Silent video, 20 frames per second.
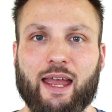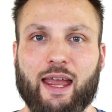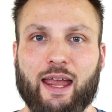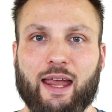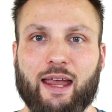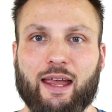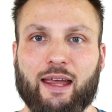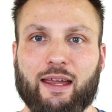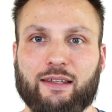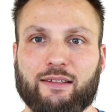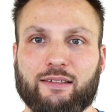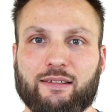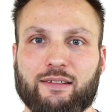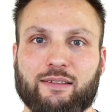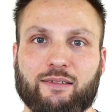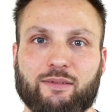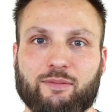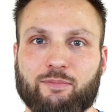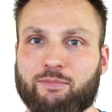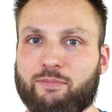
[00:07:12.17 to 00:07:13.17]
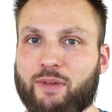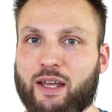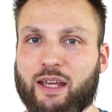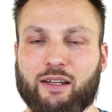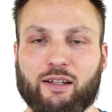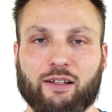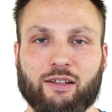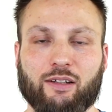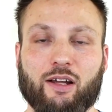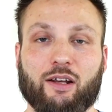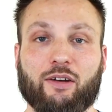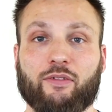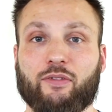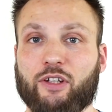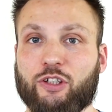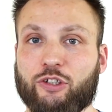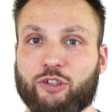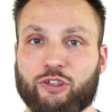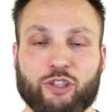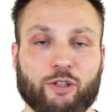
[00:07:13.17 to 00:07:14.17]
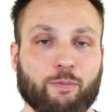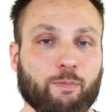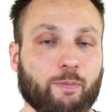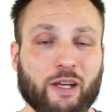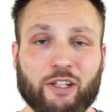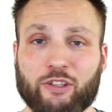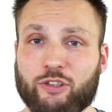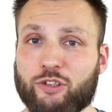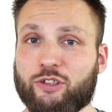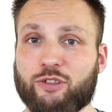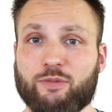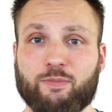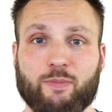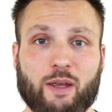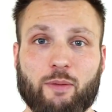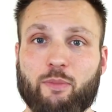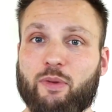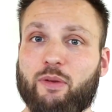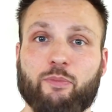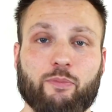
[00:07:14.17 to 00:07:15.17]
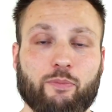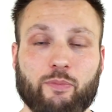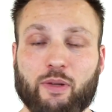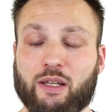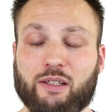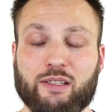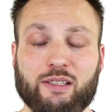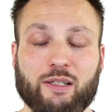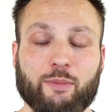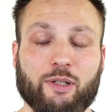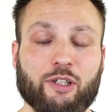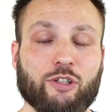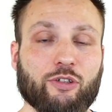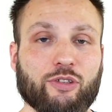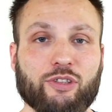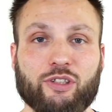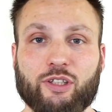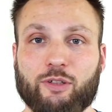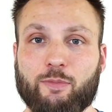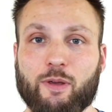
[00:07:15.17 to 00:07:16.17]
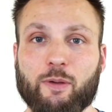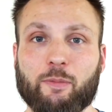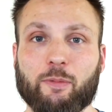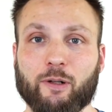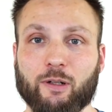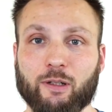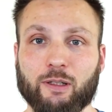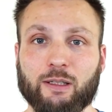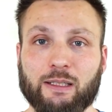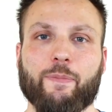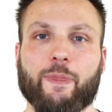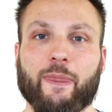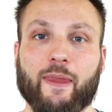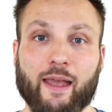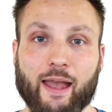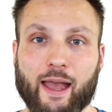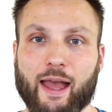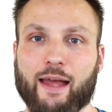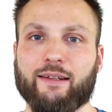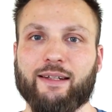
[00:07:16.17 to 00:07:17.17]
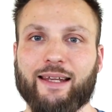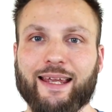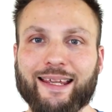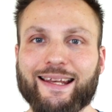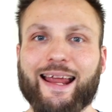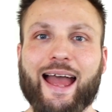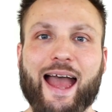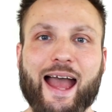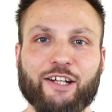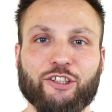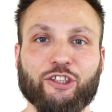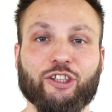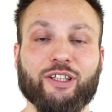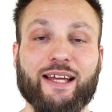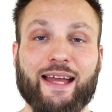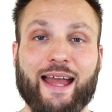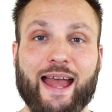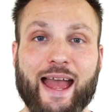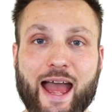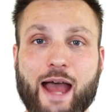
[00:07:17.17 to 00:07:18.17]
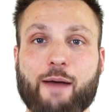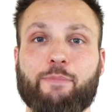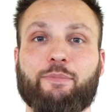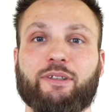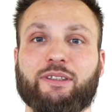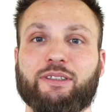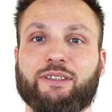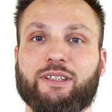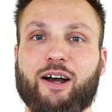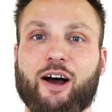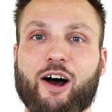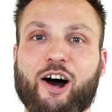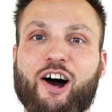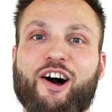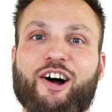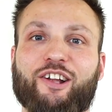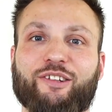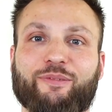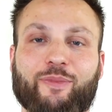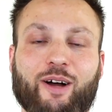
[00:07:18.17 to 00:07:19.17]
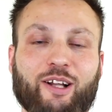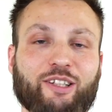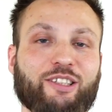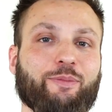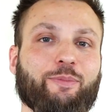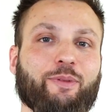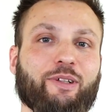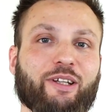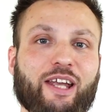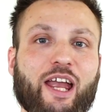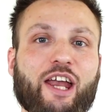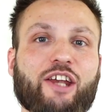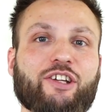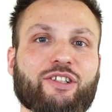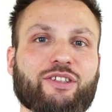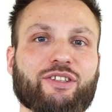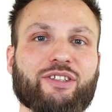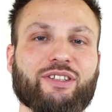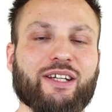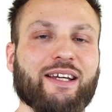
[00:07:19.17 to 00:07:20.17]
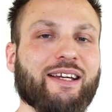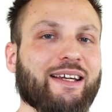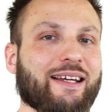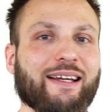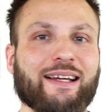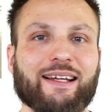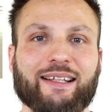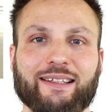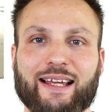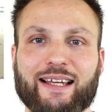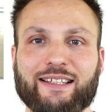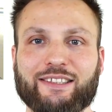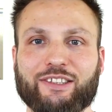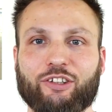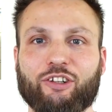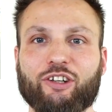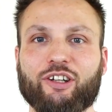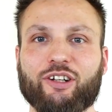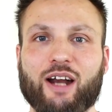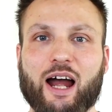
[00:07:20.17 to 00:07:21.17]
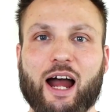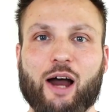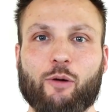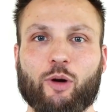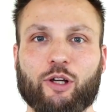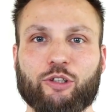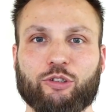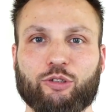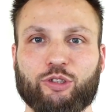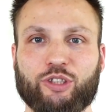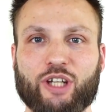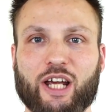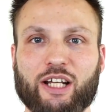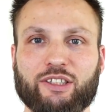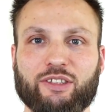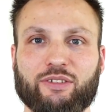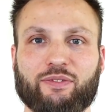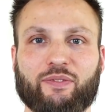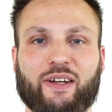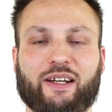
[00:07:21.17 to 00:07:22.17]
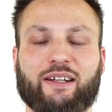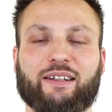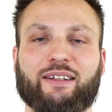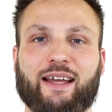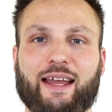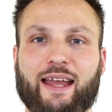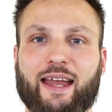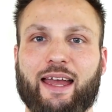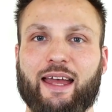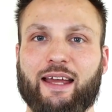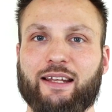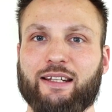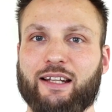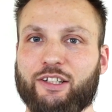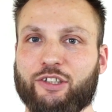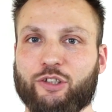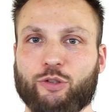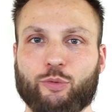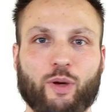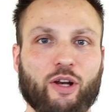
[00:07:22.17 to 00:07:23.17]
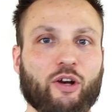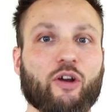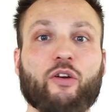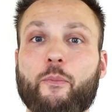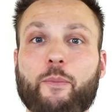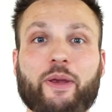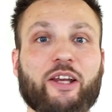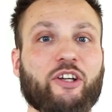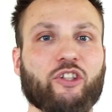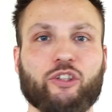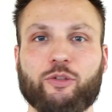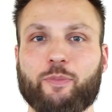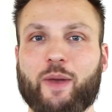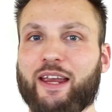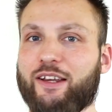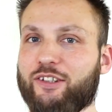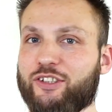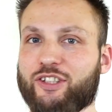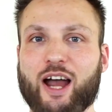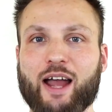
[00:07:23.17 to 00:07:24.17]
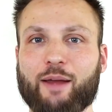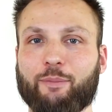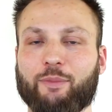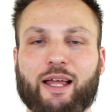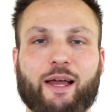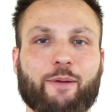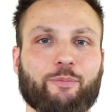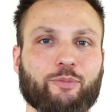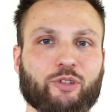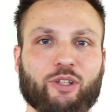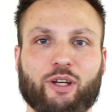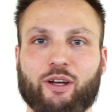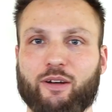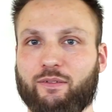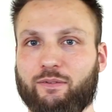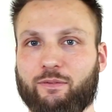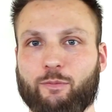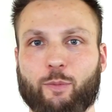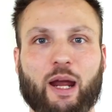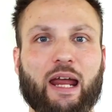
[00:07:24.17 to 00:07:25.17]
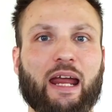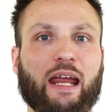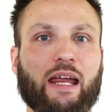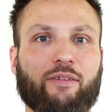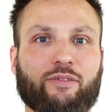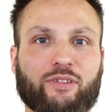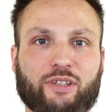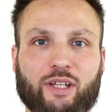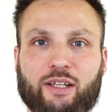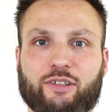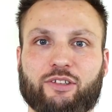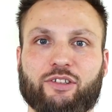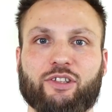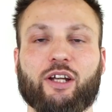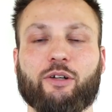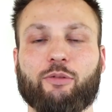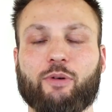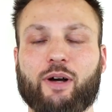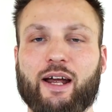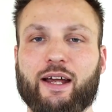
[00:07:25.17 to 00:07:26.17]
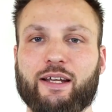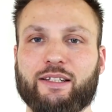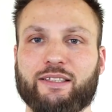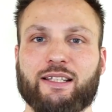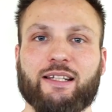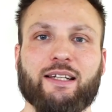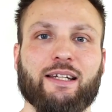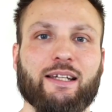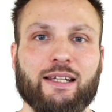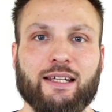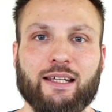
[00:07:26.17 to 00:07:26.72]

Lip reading: and make a lot of interesting pictures, maybe meet some interesting people. And it actually happened on multiple occasions. Last year I went to Jacksonville and I just went on the beach to make a time lapse of waves and sunrise.